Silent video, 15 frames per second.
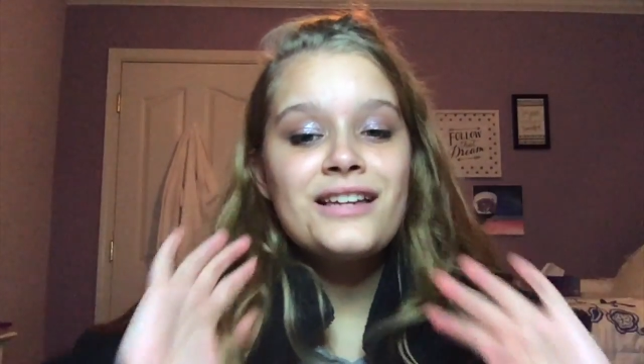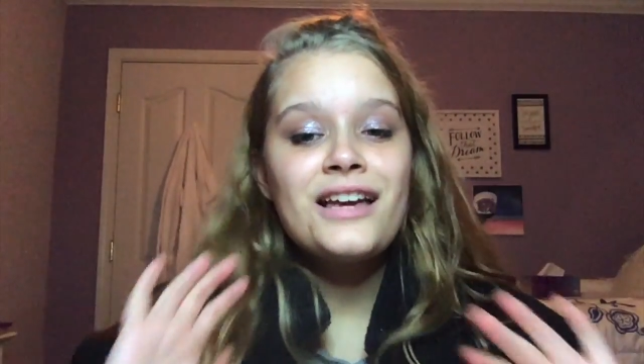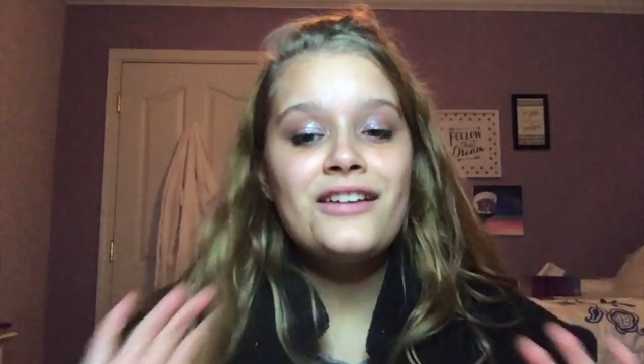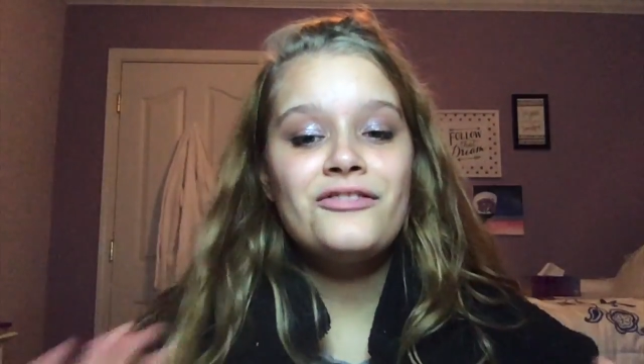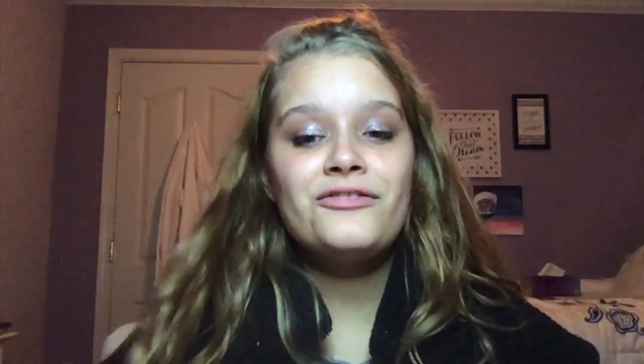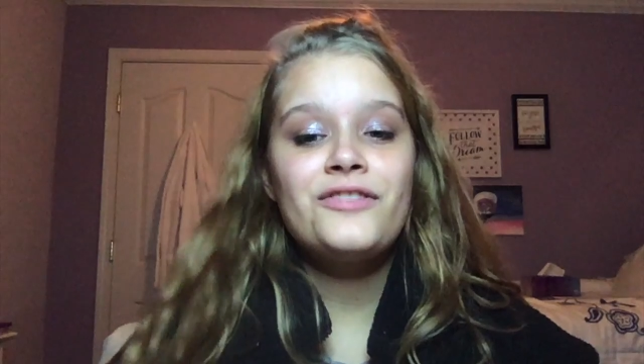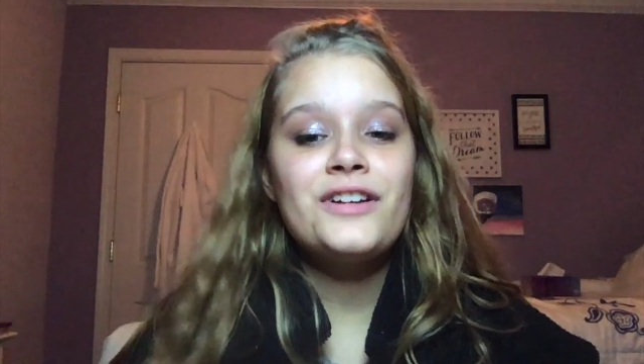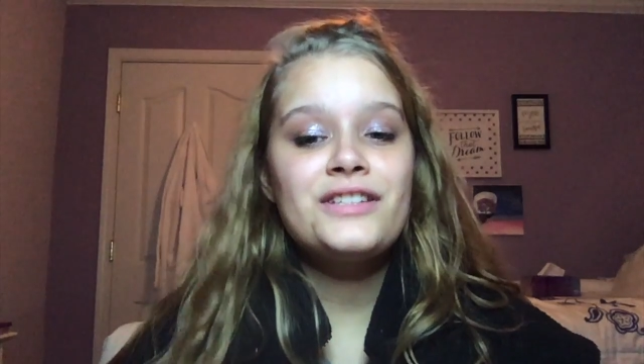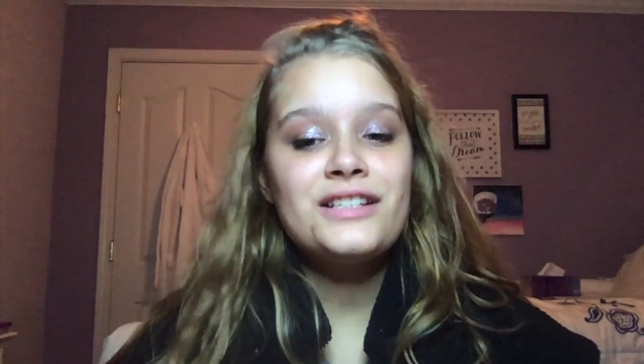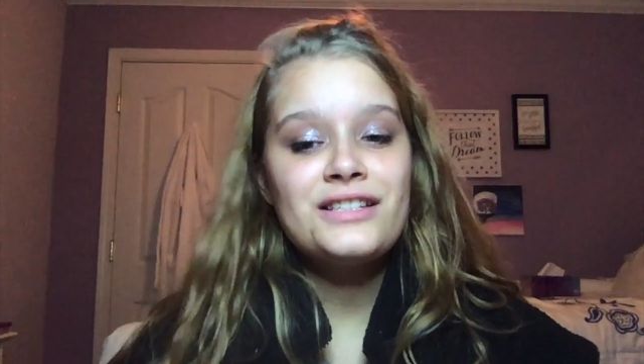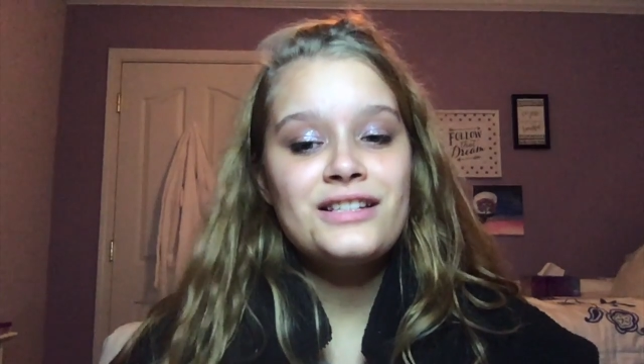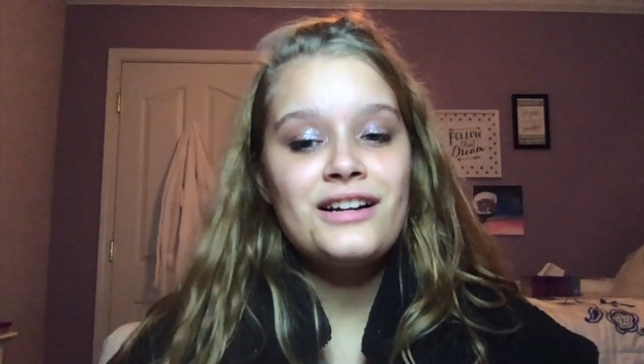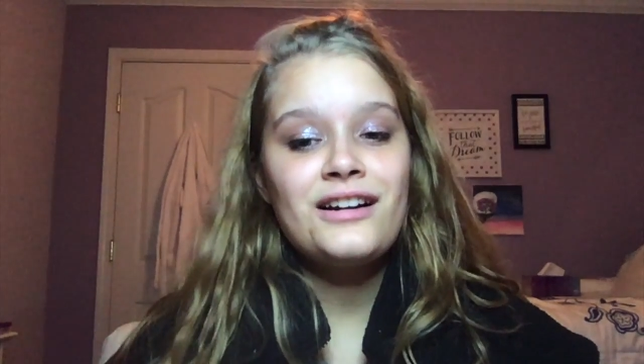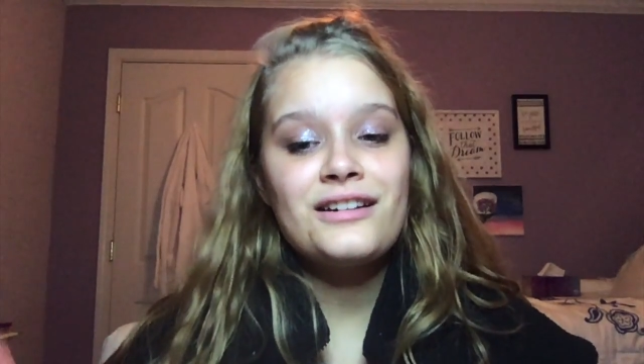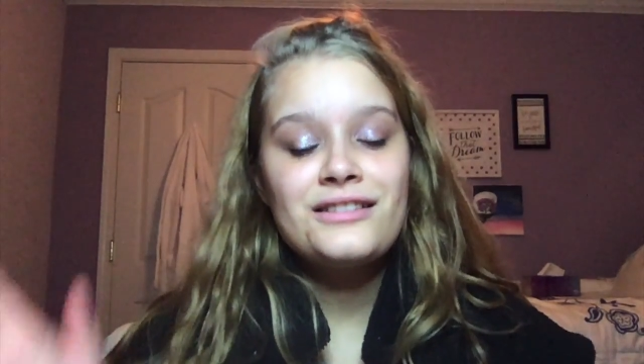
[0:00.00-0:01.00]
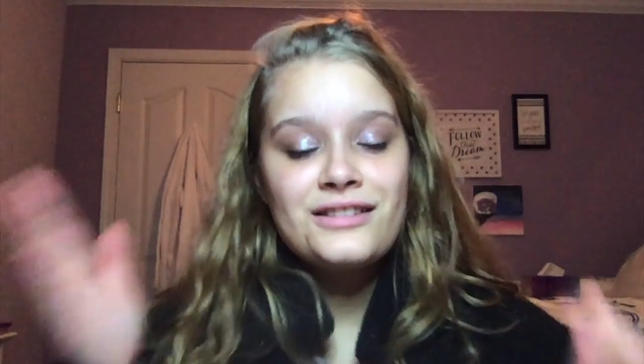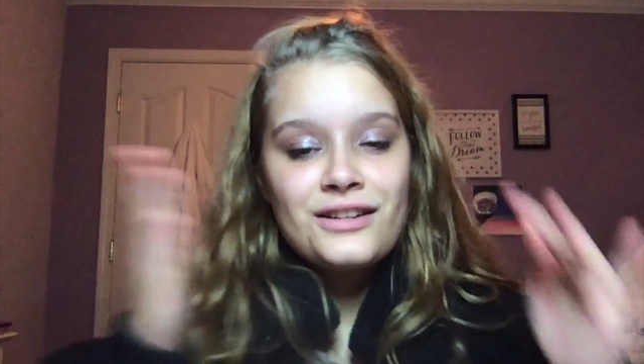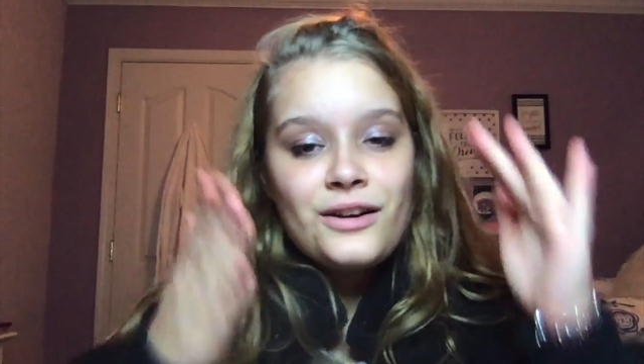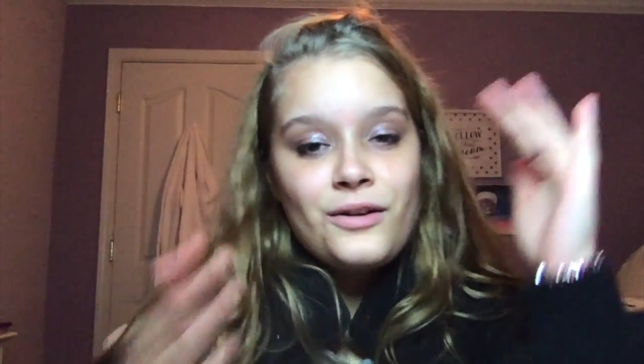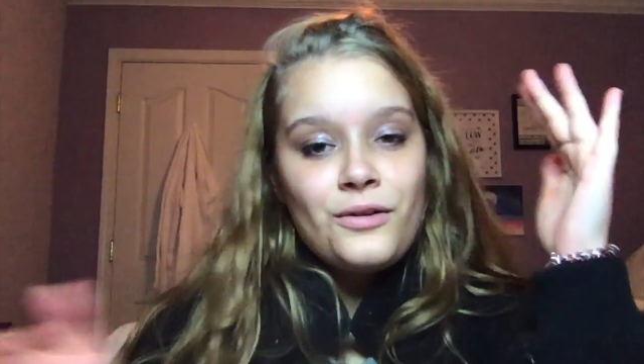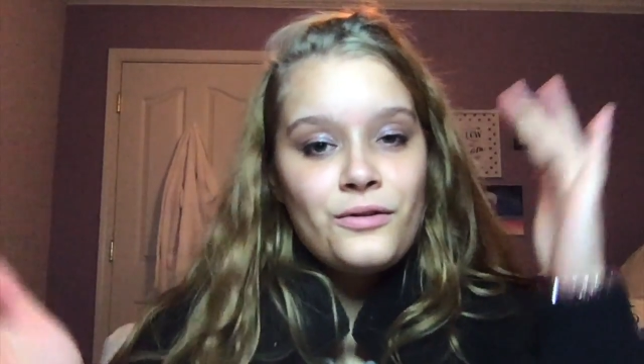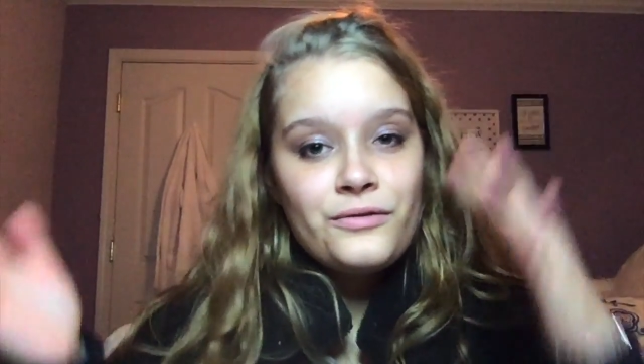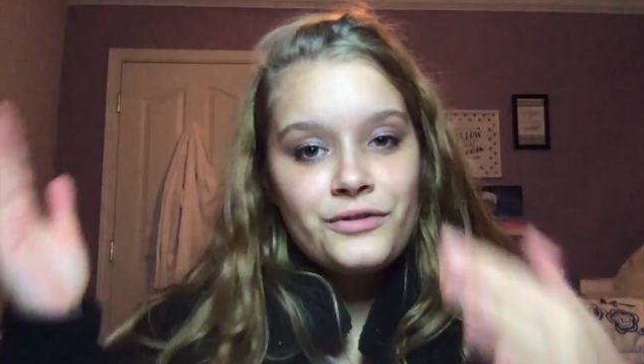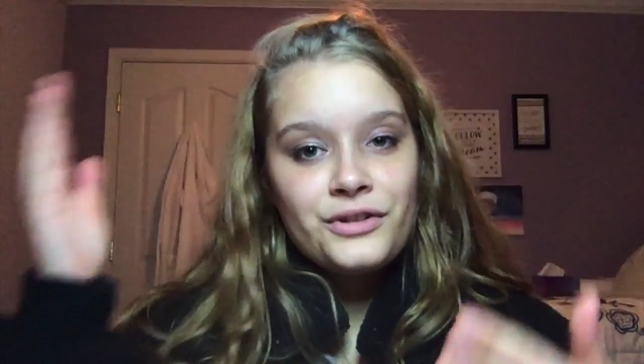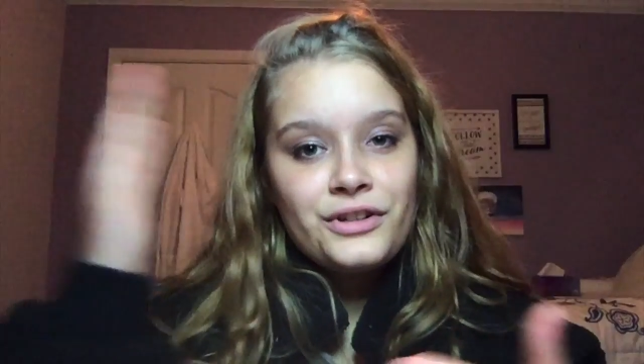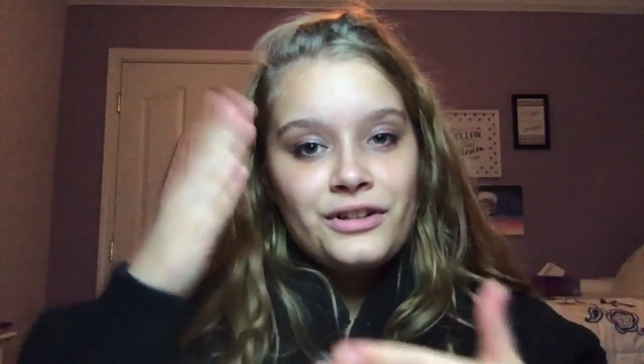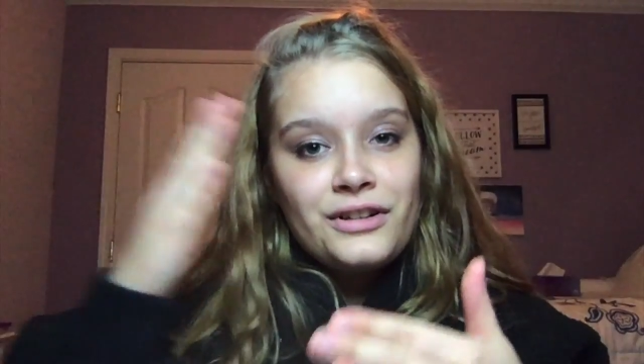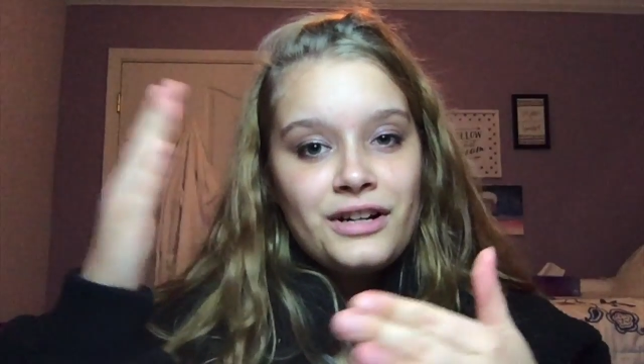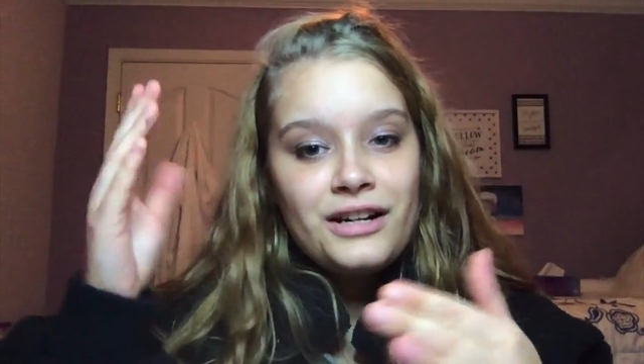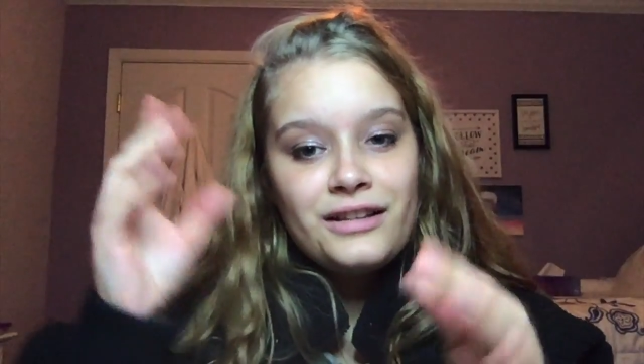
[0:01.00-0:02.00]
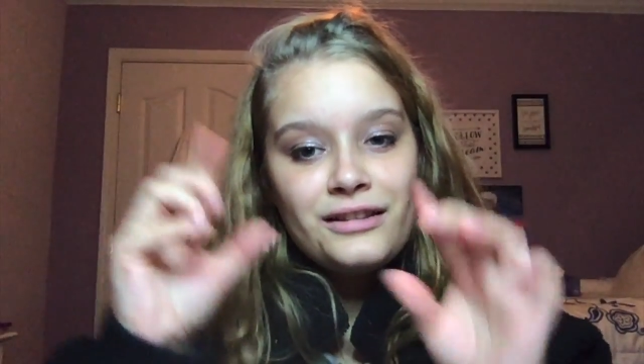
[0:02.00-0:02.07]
and fuzzy socks over